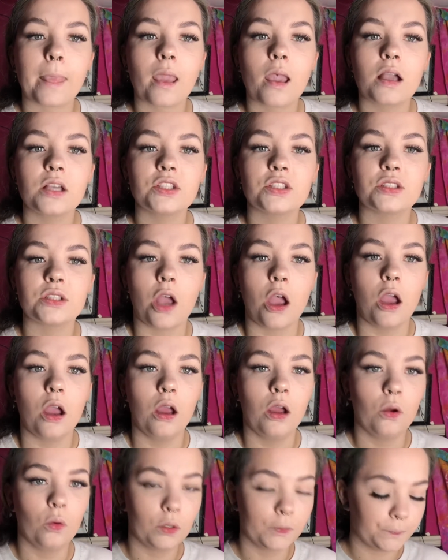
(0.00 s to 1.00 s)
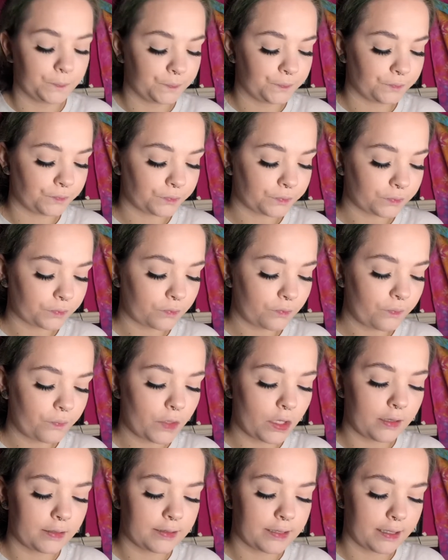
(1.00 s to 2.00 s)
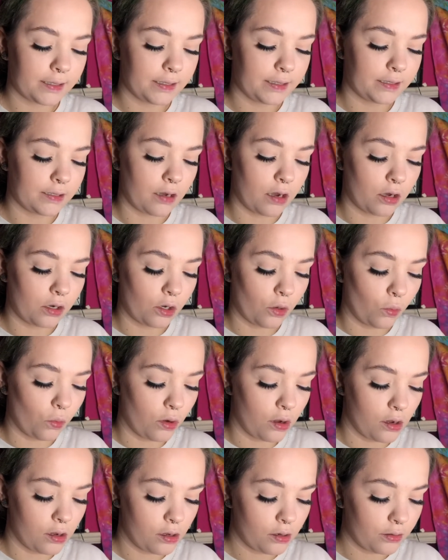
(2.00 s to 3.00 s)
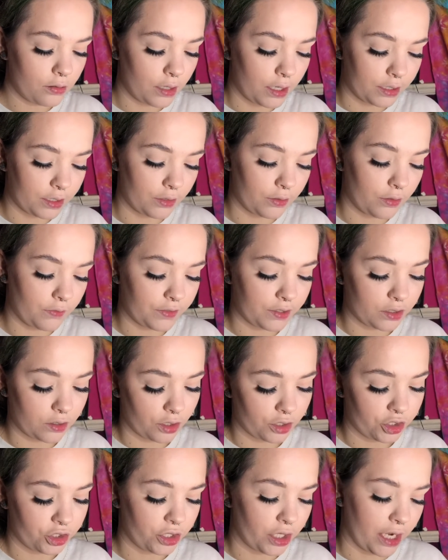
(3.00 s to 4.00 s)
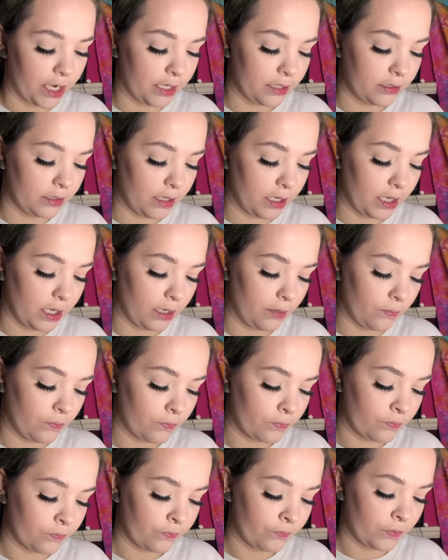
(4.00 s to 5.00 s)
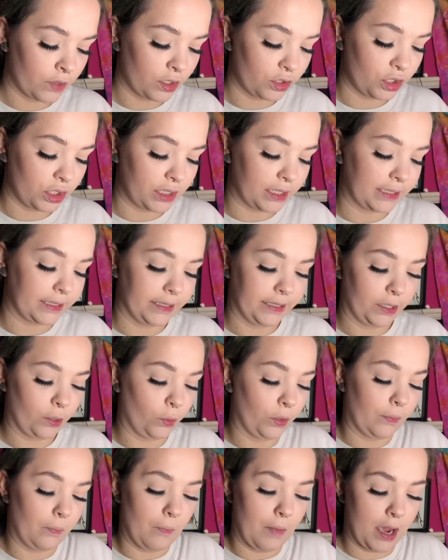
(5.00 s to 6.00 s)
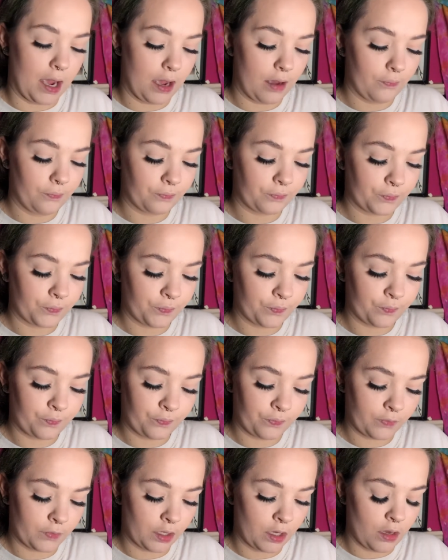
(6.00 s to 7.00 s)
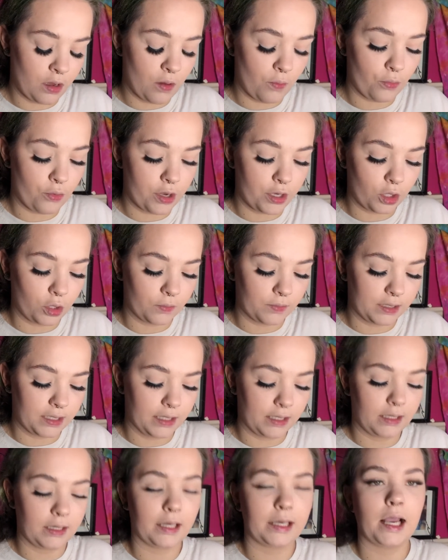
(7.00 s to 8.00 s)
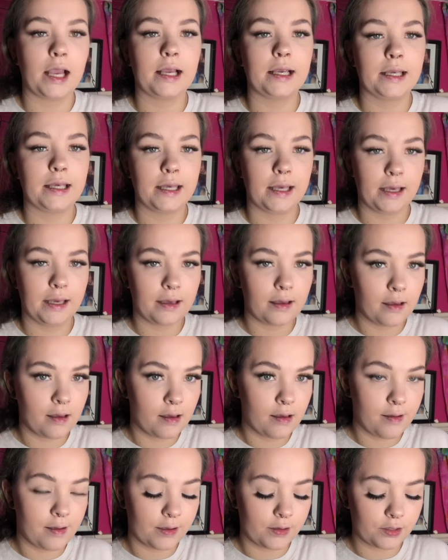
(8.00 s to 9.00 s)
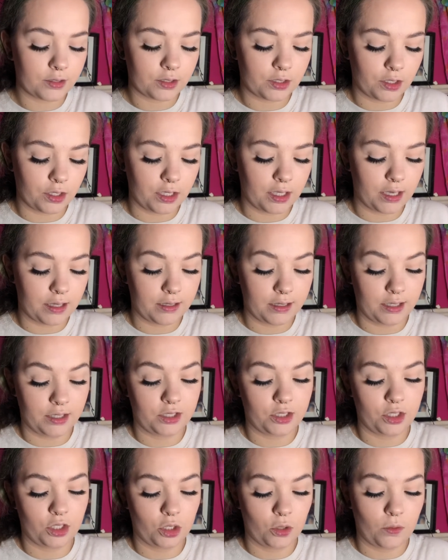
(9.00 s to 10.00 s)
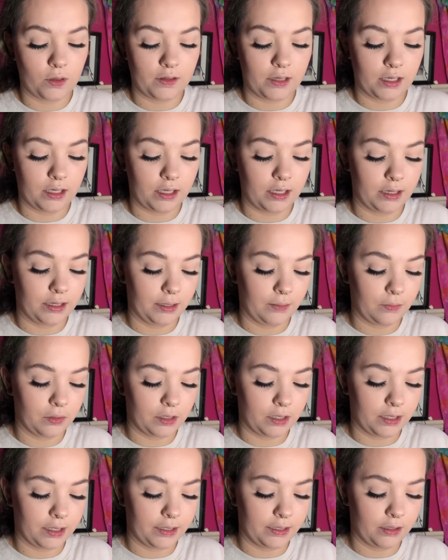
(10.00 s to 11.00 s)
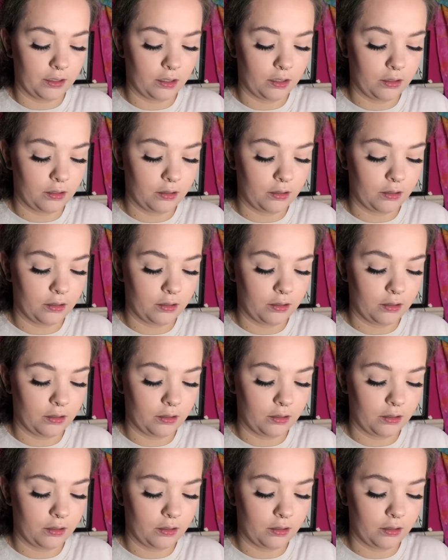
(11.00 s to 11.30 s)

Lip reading: So I'll take the darker one. I don't know if it's got a shade name, just as liquid matte, but it comes in a, like a kit, so you get these two and then a lip liner.